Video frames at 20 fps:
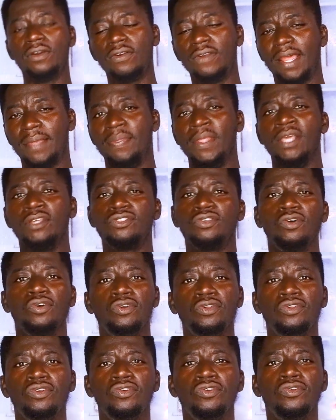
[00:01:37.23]
All right, so
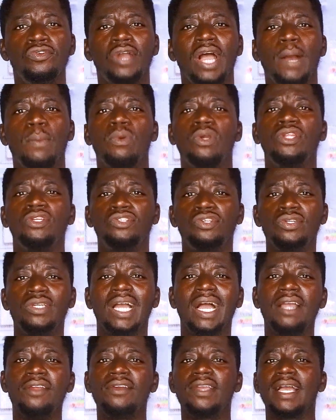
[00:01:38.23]
you, I'm going to show
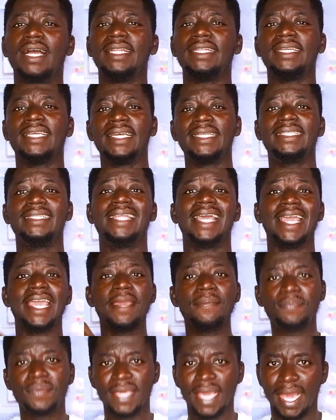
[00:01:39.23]
you how you can get the
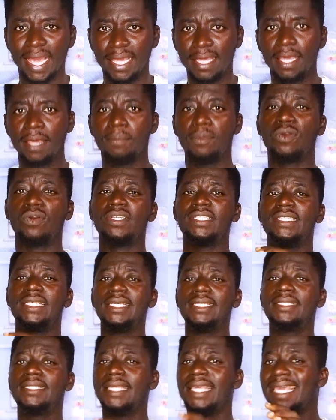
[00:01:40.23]
A P I, because
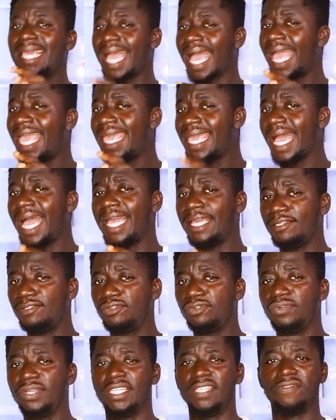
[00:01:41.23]
this A I
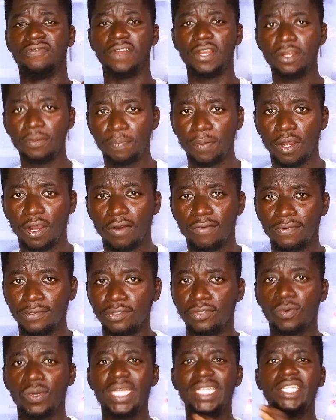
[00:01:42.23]
tool is very powerful.
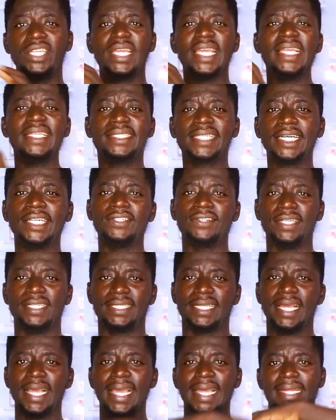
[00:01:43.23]
So when you
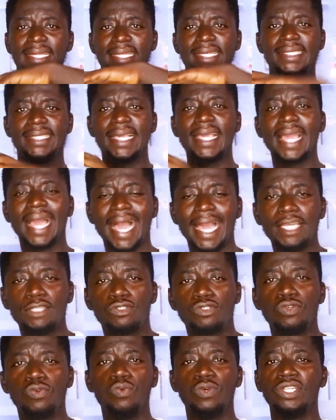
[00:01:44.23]
integrate this A I
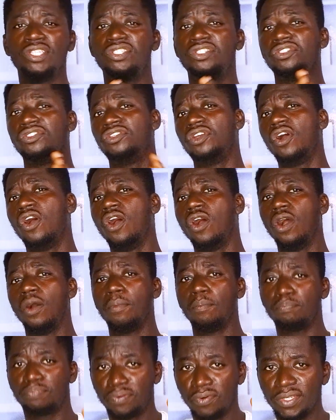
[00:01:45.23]
tool with your
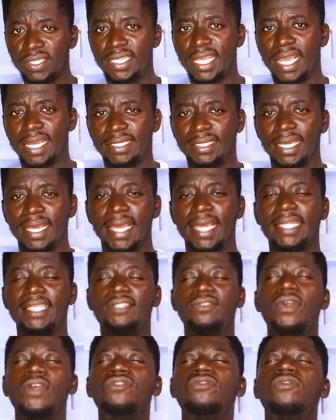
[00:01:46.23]
project, it
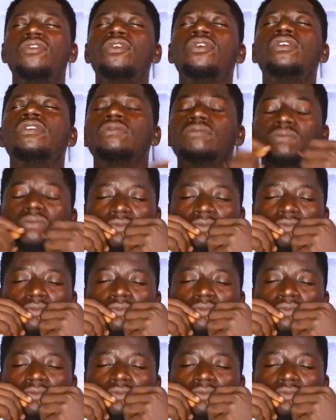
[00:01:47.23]
is going to look.